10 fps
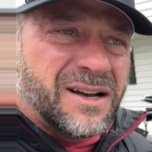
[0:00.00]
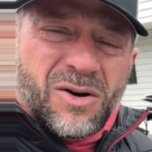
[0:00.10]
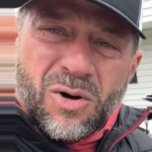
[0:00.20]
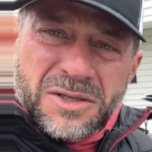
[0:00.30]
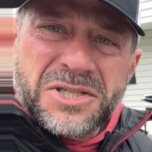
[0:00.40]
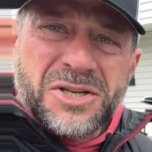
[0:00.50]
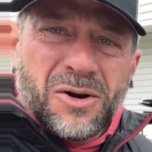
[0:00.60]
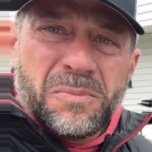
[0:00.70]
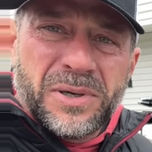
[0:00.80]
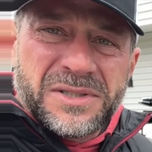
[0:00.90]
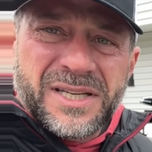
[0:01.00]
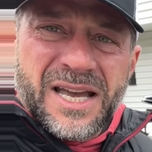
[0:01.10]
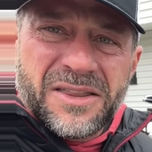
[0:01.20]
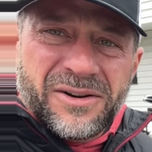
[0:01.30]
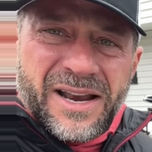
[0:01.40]
also put
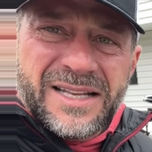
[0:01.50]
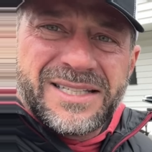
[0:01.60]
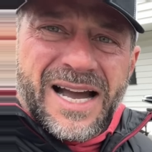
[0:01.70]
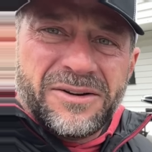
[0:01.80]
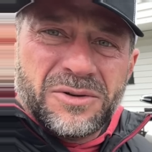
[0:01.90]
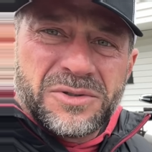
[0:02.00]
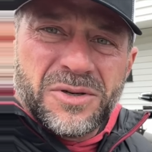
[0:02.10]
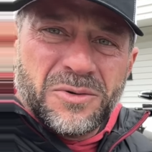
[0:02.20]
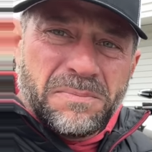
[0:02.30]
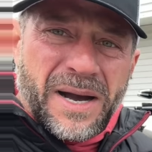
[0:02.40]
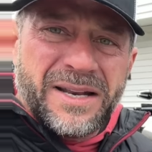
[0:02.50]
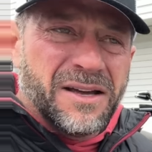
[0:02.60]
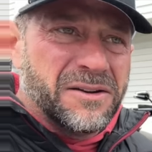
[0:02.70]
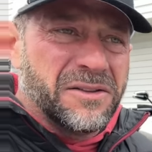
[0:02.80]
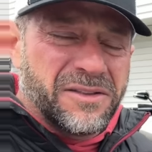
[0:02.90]
together and dyno tuned by
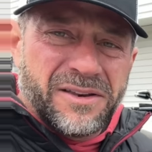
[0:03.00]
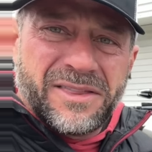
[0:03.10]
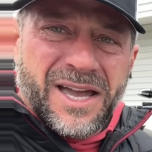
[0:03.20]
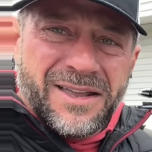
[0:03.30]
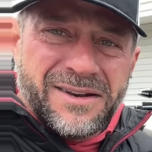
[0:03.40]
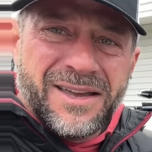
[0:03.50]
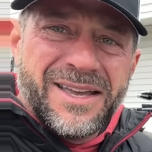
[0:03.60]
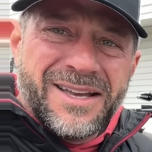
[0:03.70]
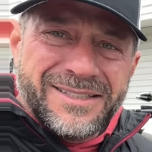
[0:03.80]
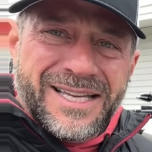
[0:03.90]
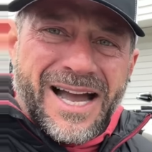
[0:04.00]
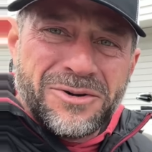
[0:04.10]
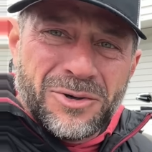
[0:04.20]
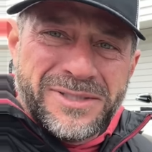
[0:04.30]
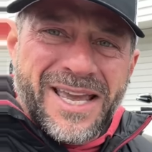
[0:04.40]
none other than
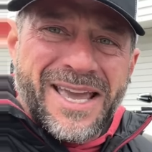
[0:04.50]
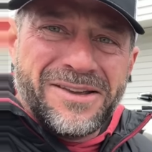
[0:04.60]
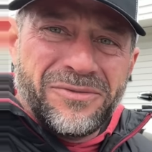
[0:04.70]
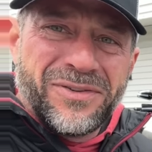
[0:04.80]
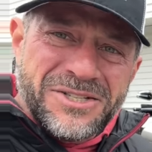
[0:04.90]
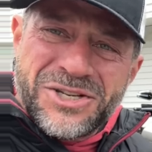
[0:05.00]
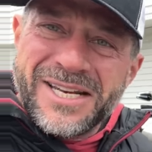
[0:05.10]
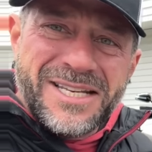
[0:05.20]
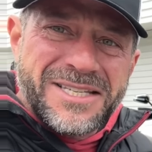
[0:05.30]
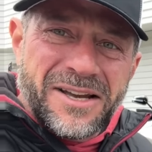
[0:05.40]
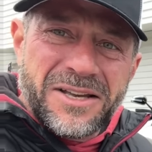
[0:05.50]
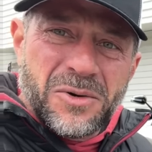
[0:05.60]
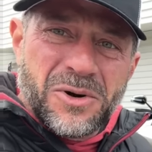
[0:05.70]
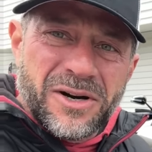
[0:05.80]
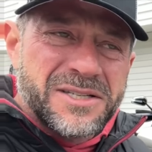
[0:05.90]
Dyno Dave, J D
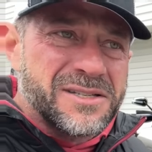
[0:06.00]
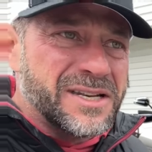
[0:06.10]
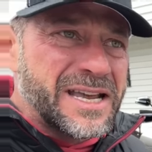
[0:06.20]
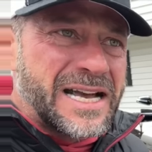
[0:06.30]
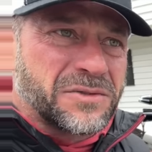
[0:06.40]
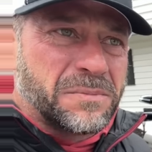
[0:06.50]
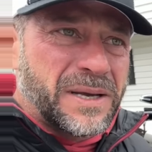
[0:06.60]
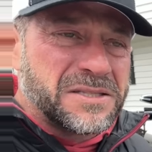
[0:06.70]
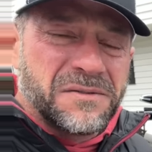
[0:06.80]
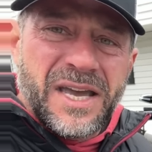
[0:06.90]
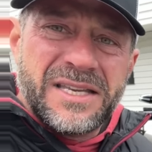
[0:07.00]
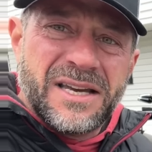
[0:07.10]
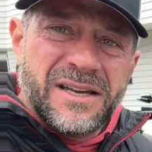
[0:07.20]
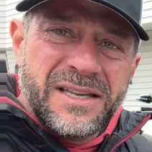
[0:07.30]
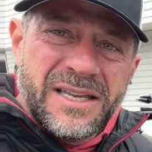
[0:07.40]
Cycleworks in Nazareth,
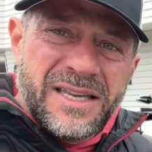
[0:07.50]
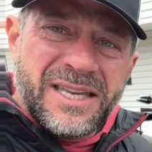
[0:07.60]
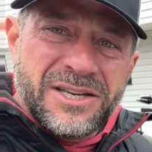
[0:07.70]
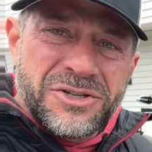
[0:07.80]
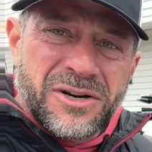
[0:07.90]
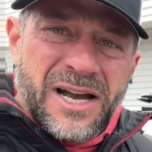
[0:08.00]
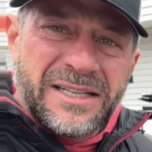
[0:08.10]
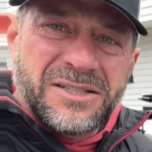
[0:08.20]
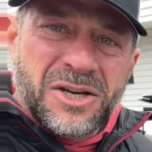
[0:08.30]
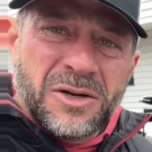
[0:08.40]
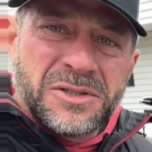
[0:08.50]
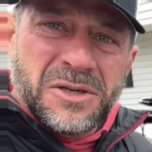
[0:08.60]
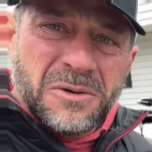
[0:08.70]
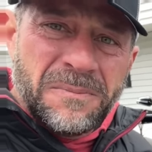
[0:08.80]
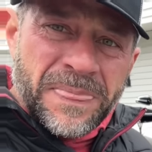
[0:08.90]
Pennsylvania. He is your guy to go
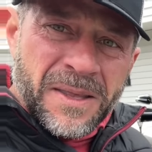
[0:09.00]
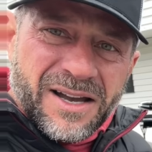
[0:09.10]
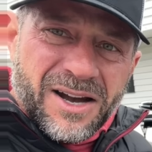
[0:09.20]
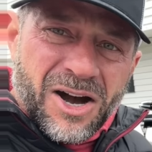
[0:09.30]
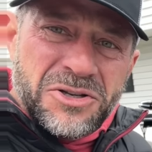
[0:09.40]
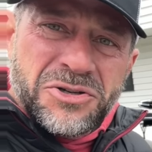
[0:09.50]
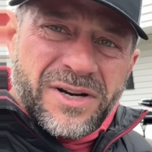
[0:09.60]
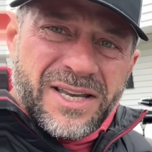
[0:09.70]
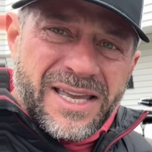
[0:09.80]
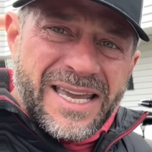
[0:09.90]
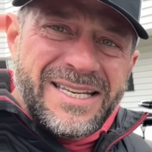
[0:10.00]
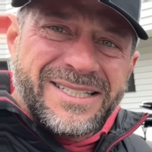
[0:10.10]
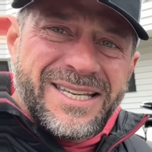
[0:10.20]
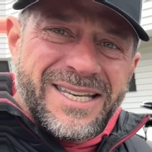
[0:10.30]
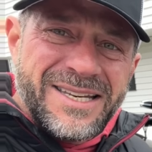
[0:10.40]
to. one hundred
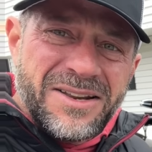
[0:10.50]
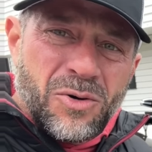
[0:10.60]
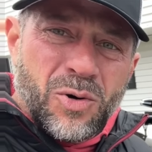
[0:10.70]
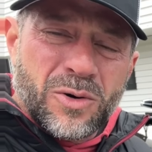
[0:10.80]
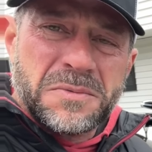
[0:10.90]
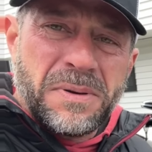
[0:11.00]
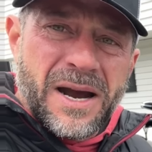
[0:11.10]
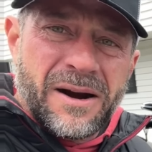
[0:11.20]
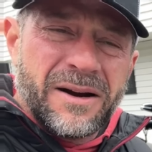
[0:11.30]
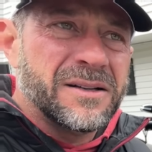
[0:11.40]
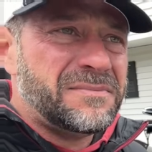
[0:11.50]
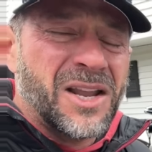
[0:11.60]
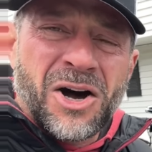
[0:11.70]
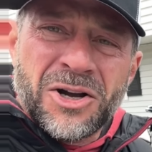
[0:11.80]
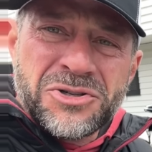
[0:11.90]
eighteen horsepower,
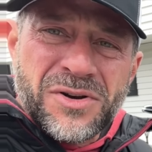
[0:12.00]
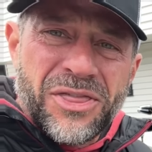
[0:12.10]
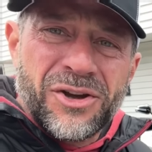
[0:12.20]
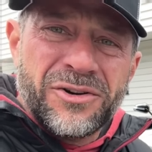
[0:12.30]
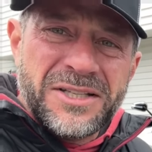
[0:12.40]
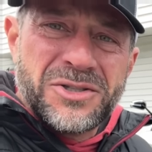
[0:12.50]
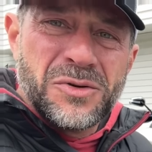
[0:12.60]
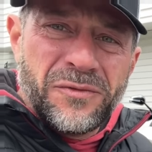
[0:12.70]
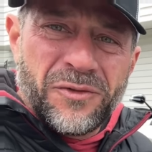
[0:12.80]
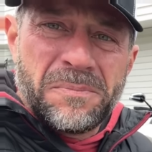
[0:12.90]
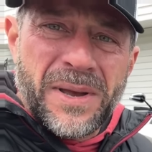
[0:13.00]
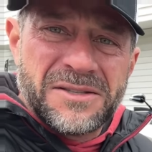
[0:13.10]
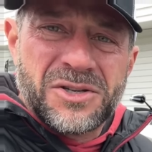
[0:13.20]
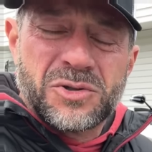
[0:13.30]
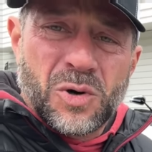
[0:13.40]
one hundred thirty-two
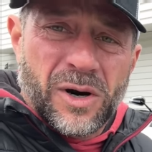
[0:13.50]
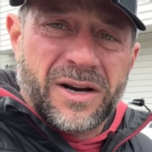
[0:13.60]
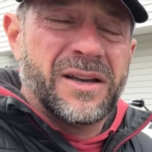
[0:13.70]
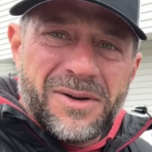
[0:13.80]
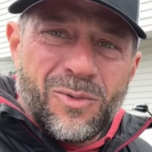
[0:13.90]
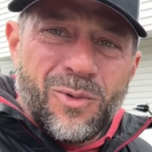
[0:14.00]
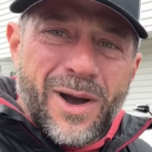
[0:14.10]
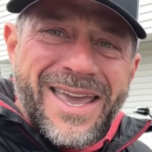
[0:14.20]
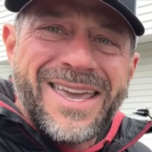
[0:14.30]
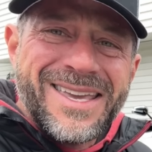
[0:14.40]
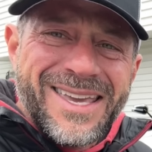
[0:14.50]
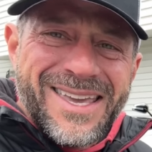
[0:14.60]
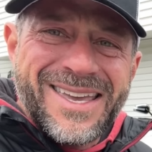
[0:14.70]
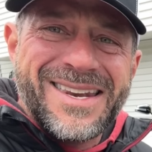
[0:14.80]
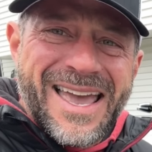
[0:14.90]
foot-pounds of torque, weighing
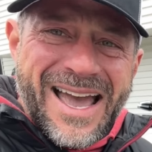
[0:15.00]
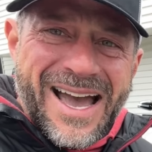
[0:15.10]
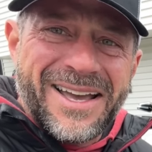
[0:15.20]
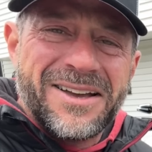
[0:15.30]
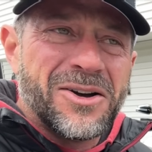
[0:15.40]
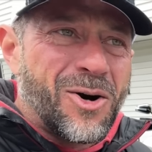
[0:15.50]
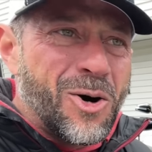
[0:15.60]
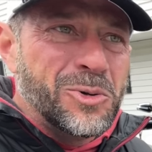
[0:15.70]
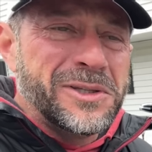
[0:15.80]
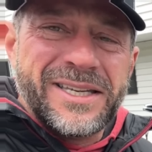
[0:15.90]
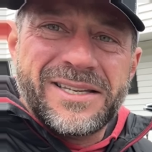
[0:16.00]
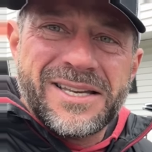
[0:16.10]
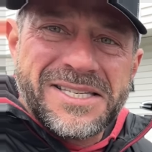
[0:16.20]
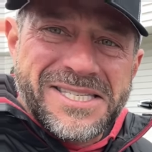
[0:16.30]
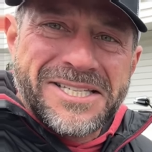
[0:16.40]
in at only
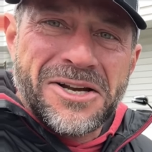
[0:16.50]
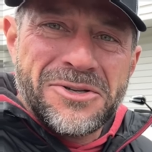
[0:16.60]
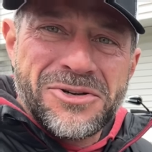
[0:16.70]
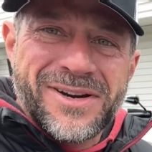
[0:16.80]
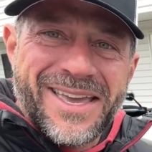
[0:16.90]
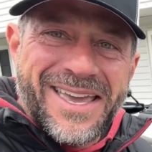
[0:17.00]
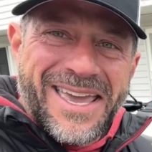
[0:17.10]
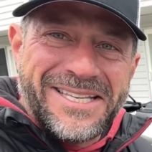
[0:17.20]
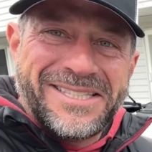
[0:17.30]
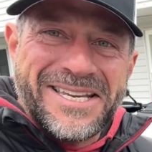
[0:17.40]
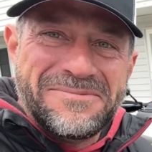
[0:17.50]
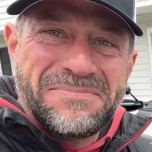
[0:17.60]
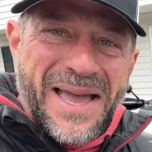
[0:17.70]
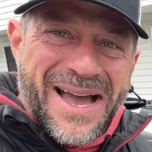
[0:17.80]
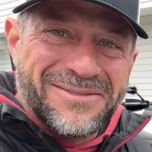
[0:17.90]
six hundred eighteen
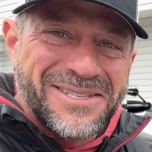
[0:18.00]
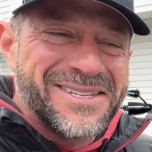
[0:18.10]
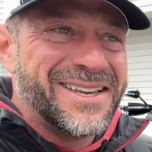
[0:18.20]
pounds.